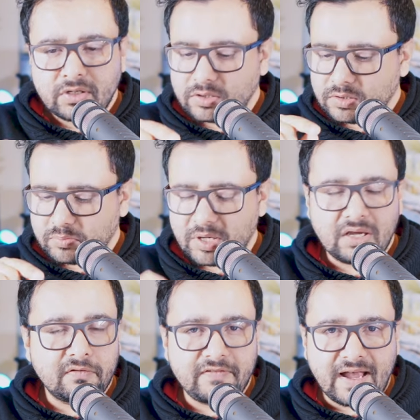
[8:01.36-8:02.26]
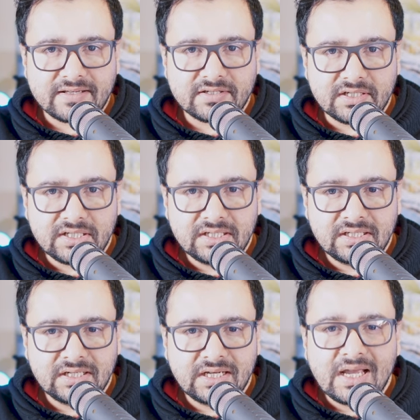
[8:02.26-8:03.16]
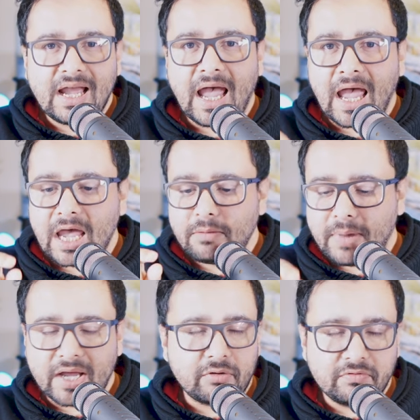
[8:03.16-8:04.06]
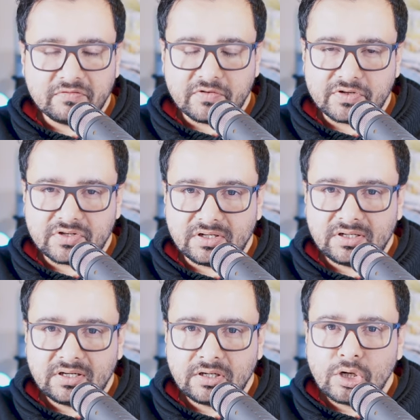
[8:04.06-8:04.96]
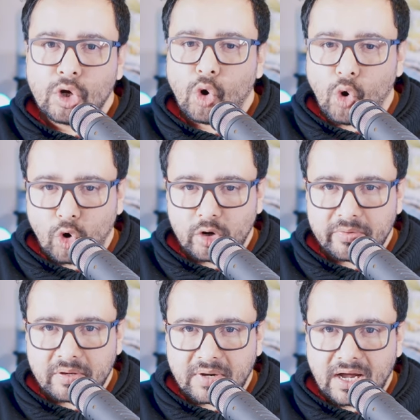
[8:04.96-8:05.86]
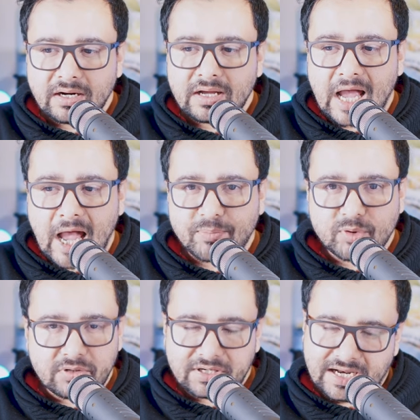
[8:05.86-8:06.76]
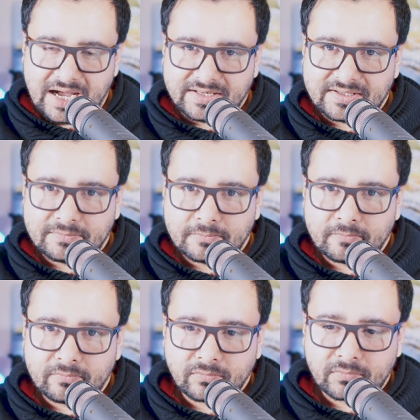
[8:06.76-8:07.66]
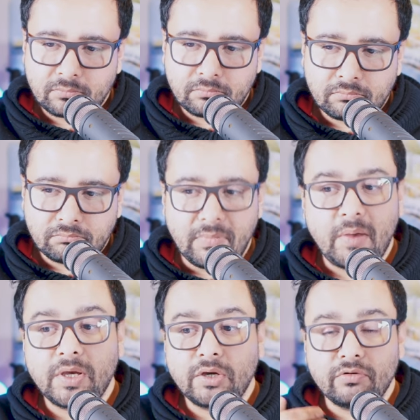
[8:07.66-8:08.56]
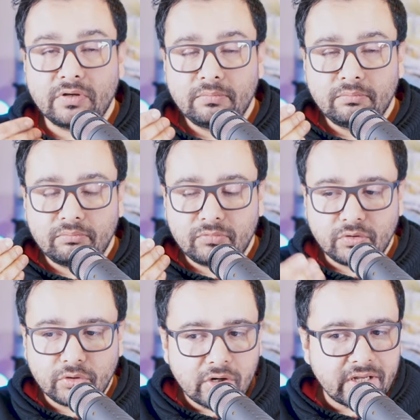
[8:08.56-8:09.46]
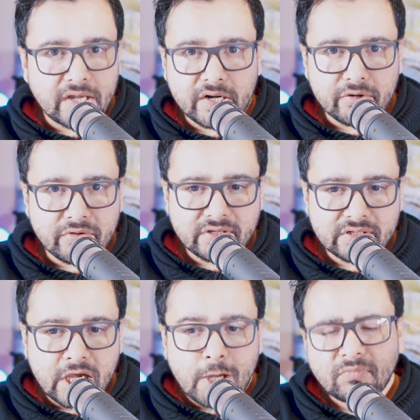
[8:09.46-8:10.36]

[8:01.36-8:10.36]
speaking faster, and microphone position. All of them are absolute lies. Maybe you do not agree to this,